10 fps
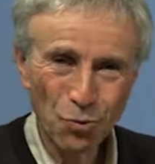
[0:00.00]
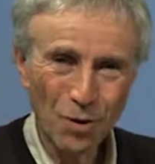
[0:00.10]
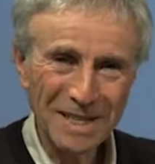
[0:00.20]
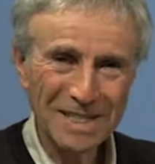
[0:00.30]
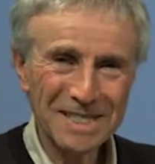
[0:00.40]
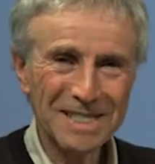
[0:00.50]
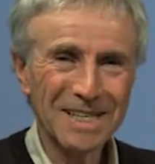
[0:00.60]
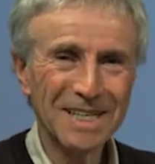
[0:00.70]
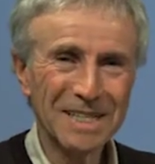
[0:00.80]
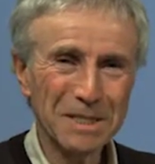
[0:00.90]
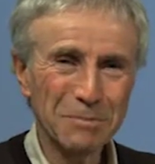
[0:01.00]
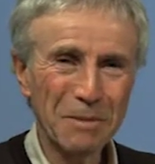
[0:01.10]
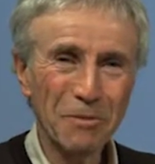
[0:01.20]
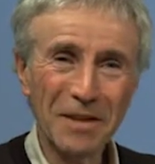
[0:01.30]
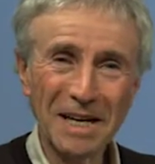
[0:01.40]
Wednesday,
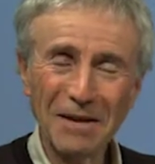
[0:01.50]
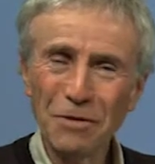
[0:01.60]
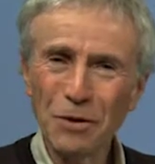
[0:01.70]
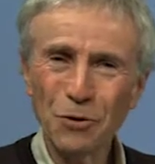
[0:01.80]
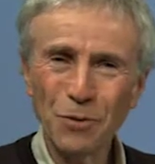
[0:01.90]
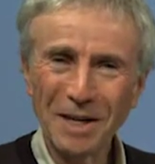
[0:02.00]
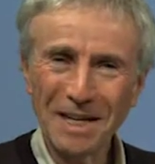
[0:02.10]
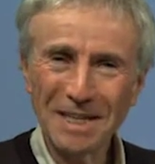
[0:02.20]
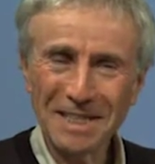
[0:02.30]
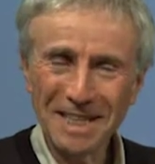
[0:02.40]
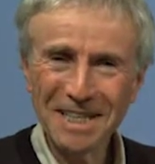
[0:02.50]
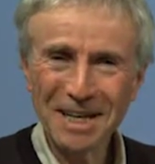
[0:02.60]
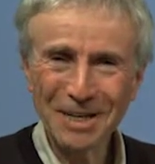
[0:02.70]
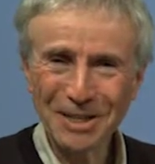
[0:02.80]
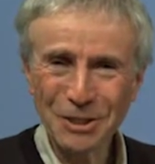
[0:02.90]
September the 11th, 2019.
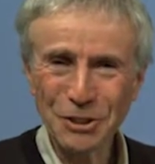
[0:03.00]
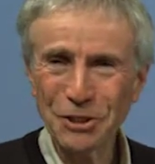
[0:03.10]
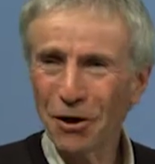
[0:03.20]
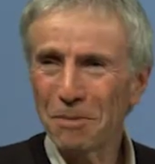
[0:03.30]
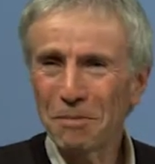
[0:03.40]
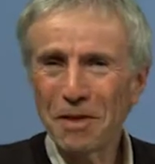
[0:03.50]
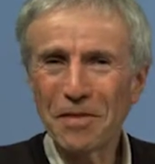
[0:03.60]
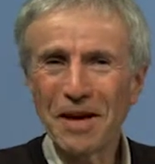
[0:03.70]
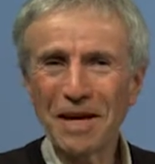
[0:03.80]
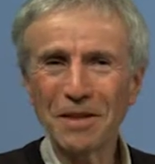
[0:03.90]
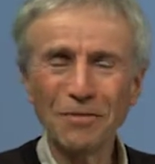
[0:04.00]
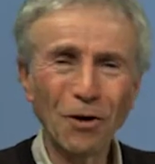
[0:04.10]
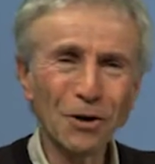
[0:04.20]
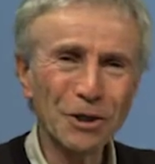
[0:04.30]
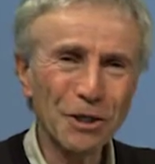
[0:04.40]
I'd like to start by thanking the
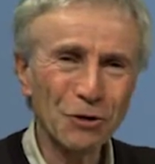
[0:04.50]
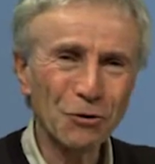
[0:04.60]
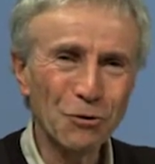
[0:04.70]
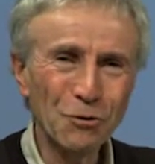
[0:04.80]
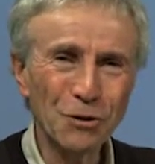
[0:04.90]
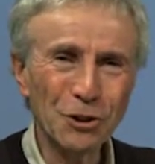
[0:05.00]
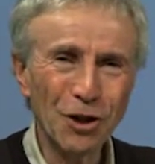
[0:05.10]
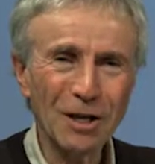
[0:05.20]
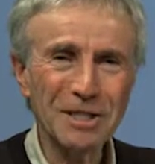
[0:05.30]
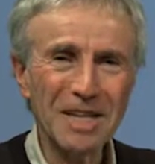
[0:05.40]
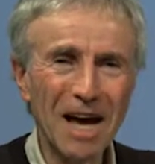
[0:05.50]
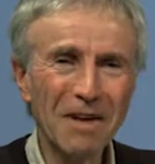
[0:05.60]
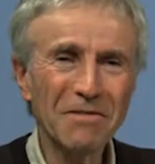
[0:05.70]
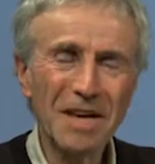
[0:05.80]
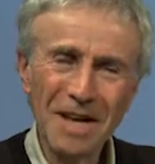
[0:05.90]
volunteer crew and the Shaw staff.